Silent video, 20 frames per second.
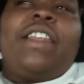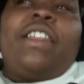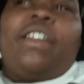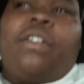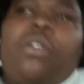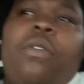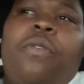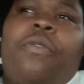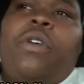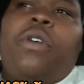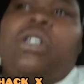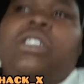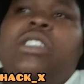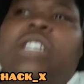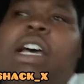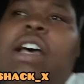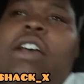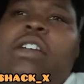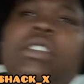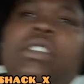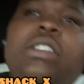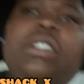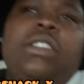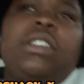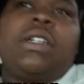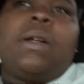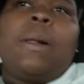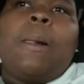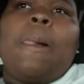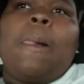them folks house.
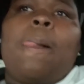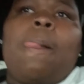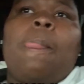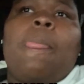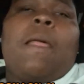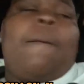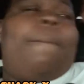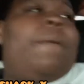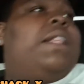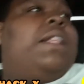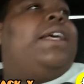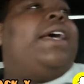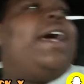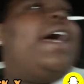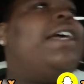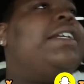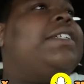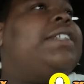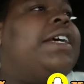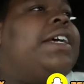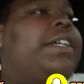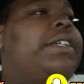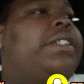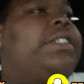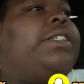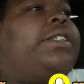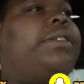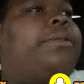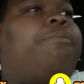I'm at the gas station,